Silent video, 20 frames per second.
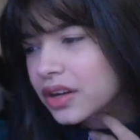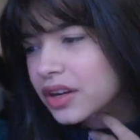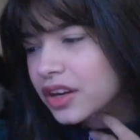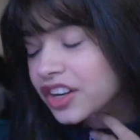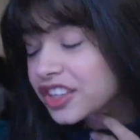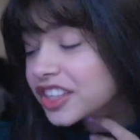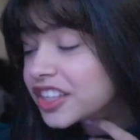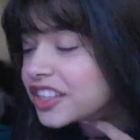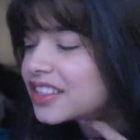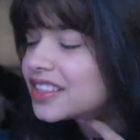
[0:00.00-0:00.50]

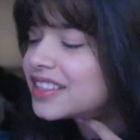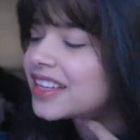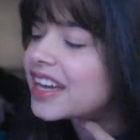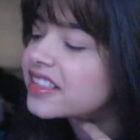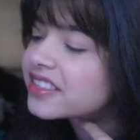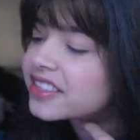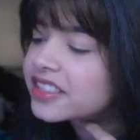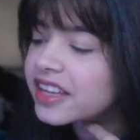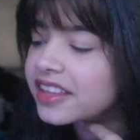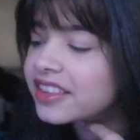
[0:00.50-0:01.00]
Are they gonna
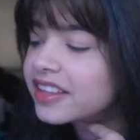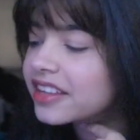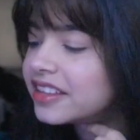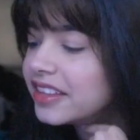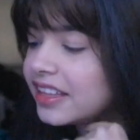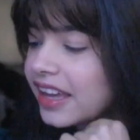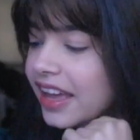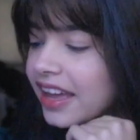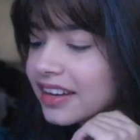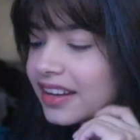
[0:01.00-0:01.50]
dance together at
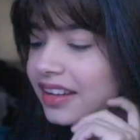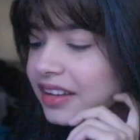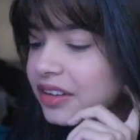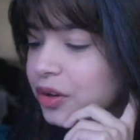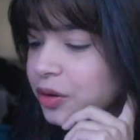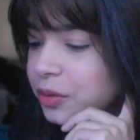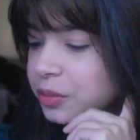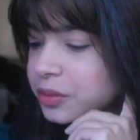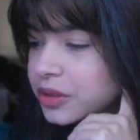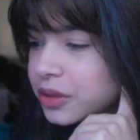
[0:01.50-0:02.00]
the end? I
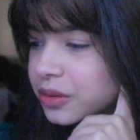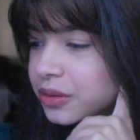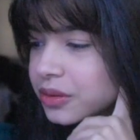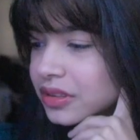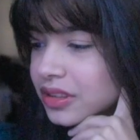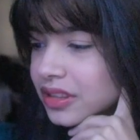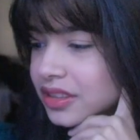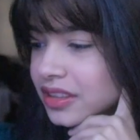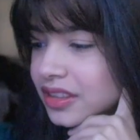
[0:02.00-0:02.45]
hope so.